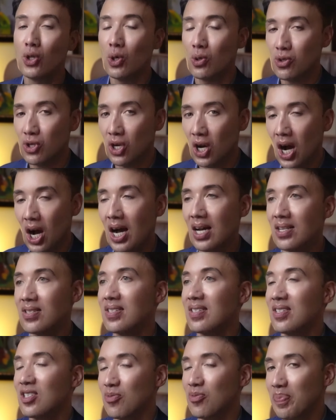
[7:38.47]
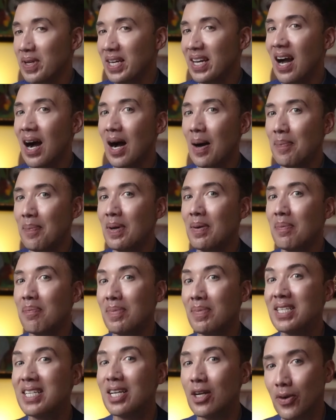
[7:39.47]
those costs become
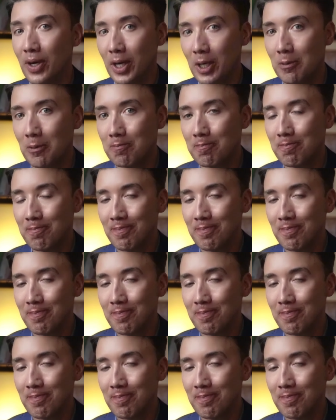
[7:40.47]
material.